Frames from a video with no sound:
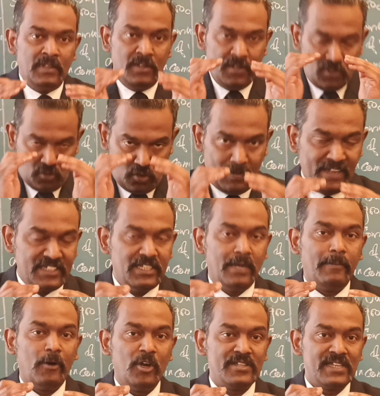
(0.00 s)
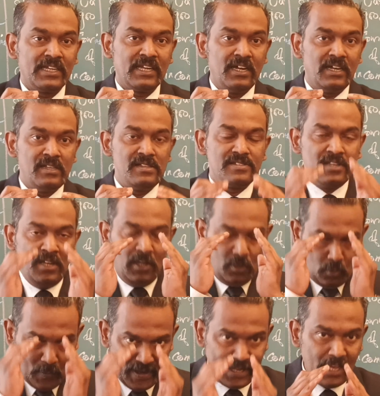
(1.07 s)
So, my dear boys and girls,
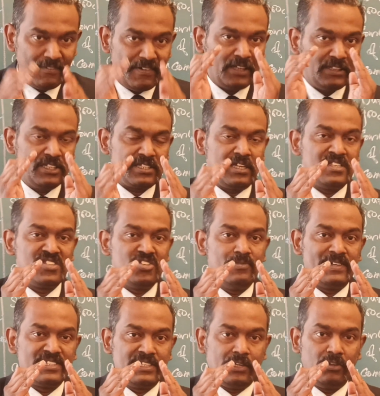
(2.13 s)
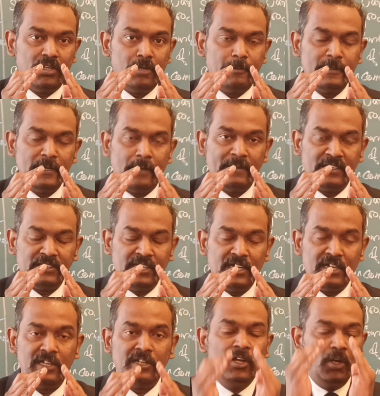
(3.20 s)
whenever this consumer's equilibrium are there,
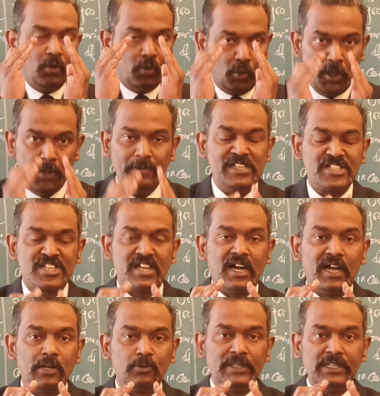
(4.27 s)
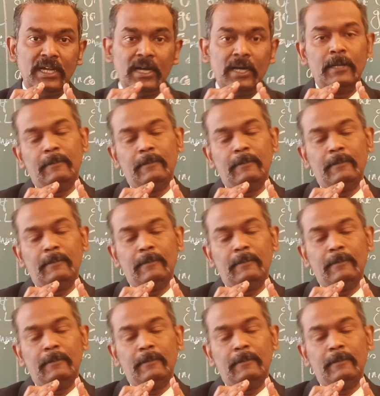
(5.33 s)
we will start with the